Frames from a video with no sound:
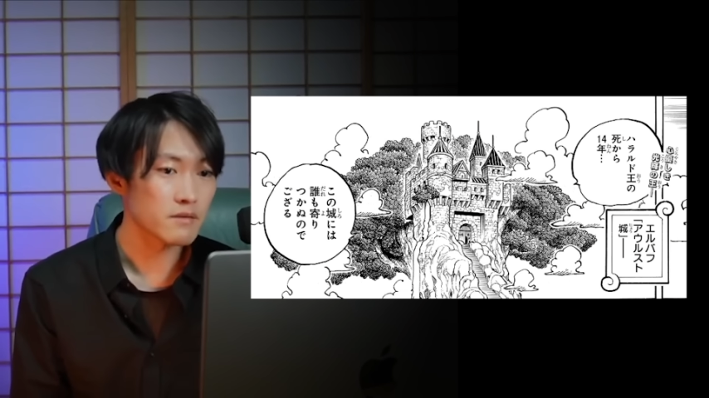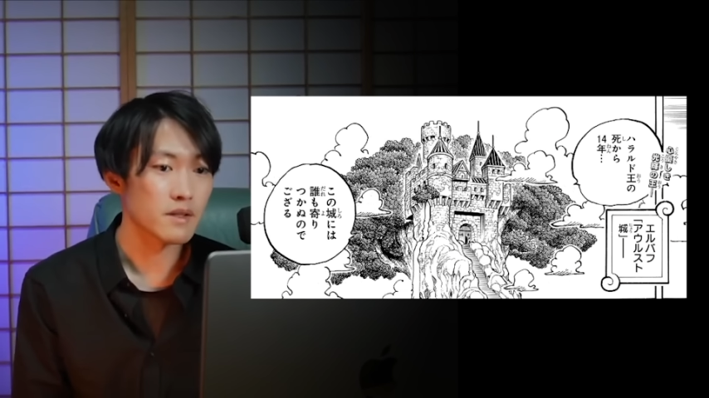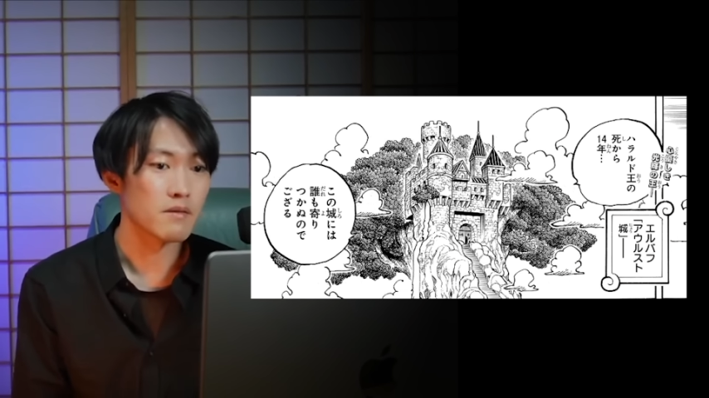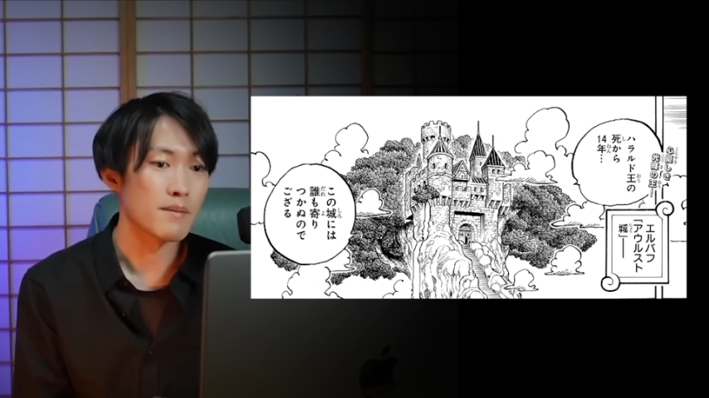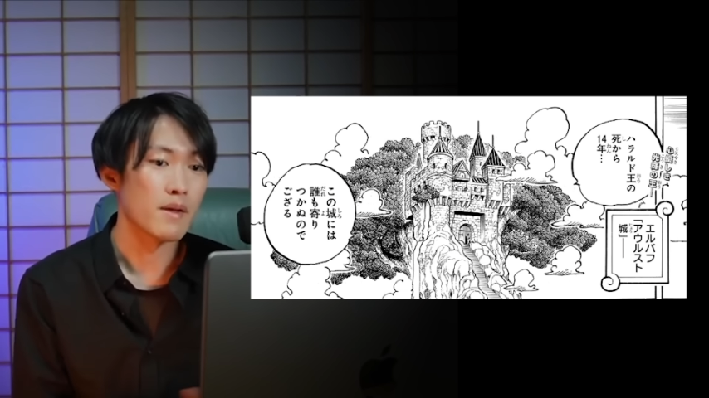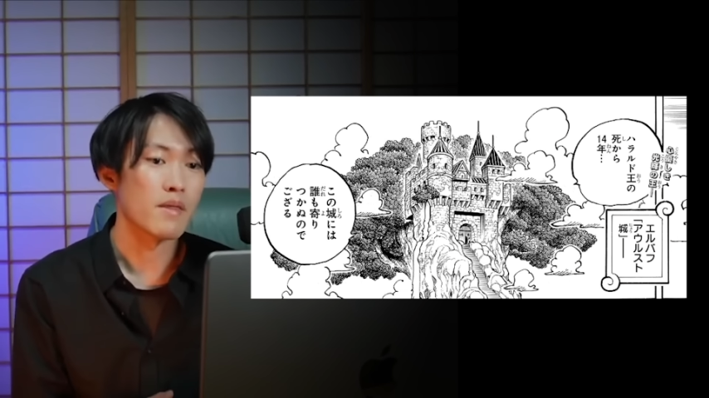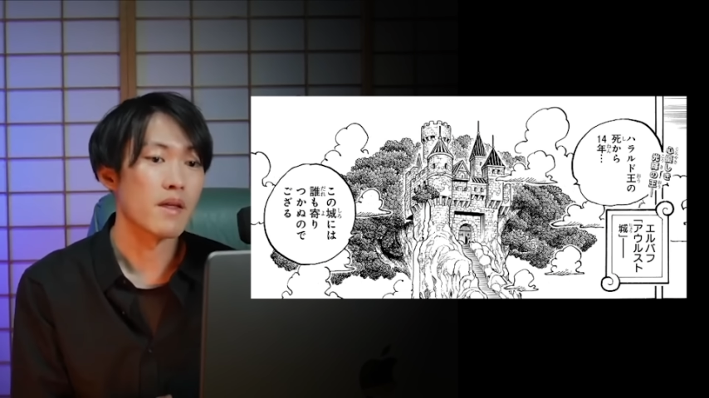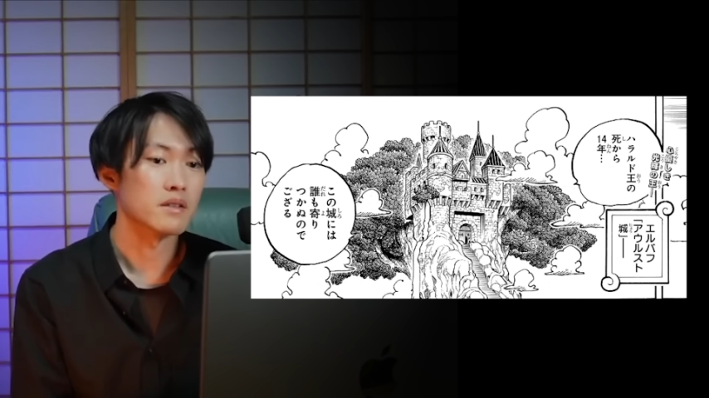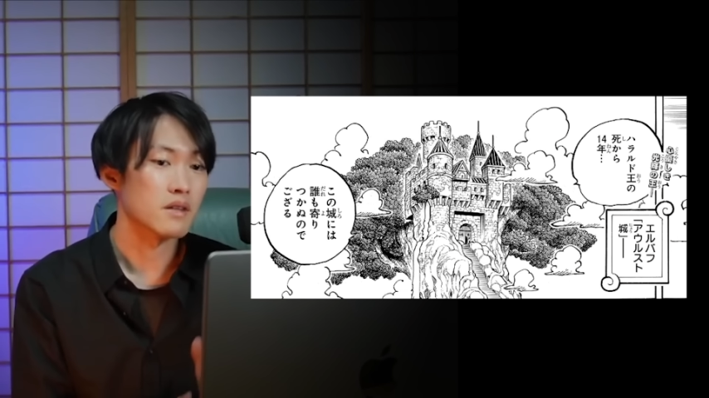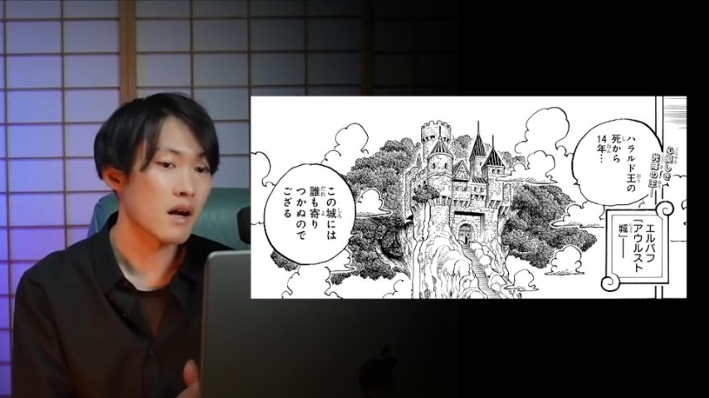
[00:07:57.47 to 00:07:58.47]
revealed that
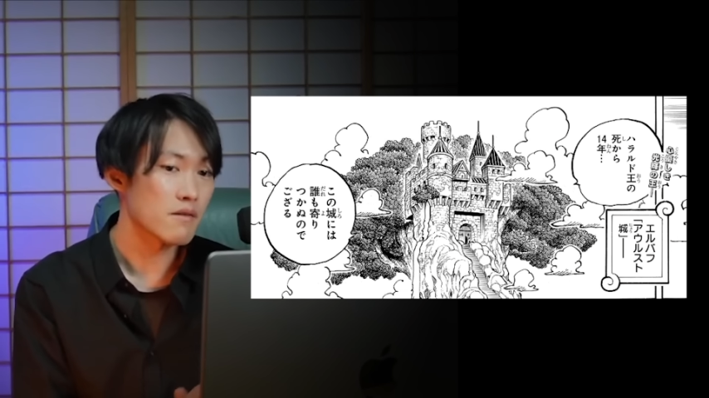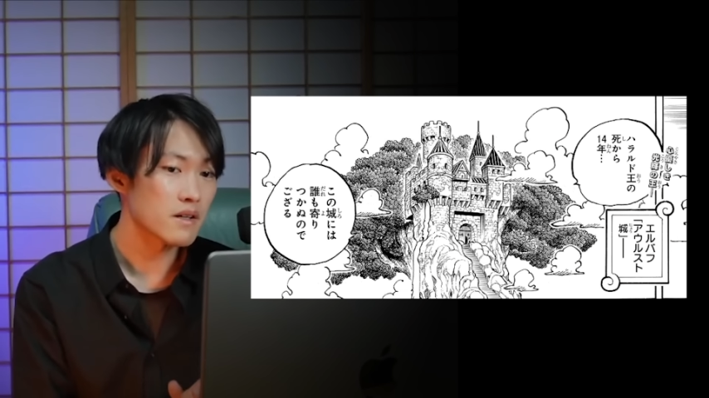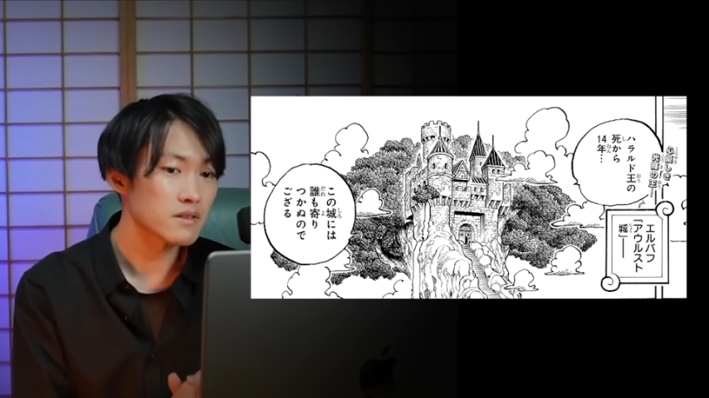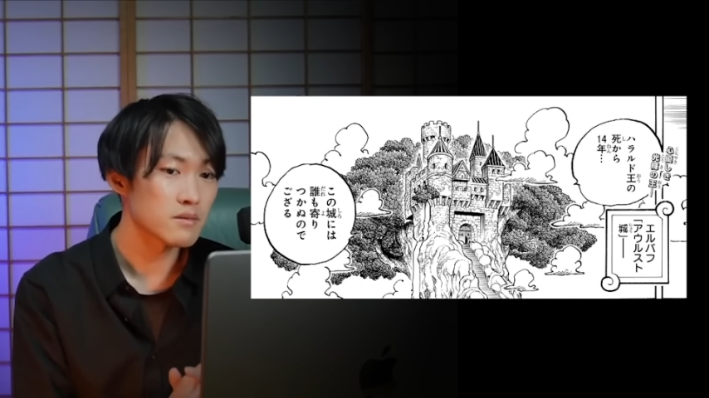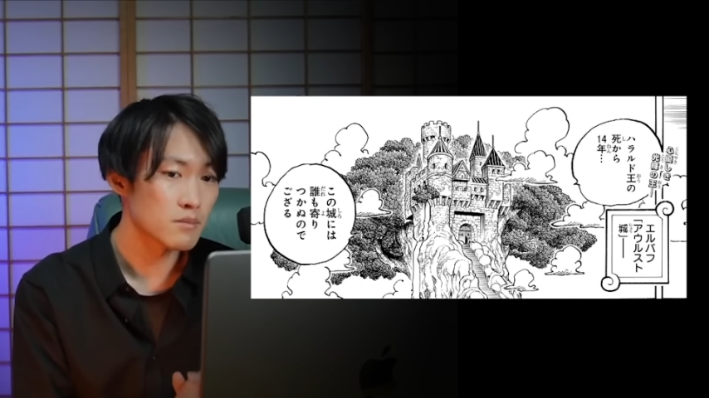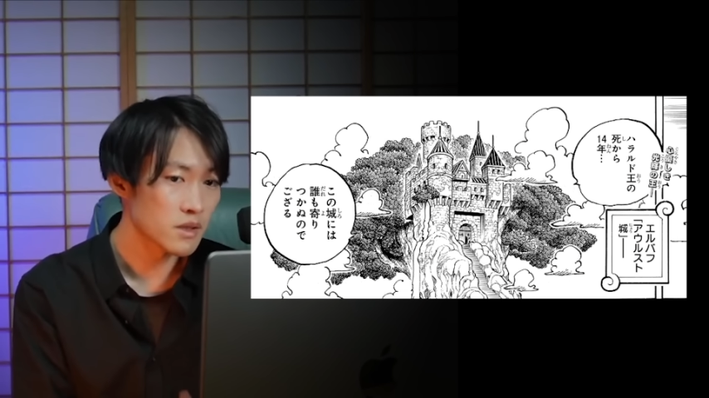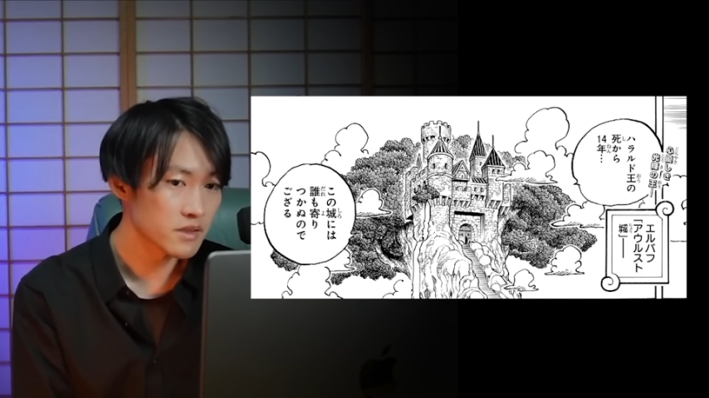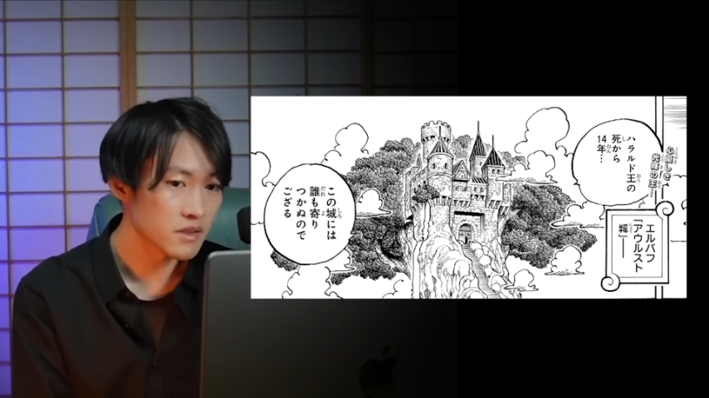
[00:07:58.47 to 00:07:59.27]
Harald's murder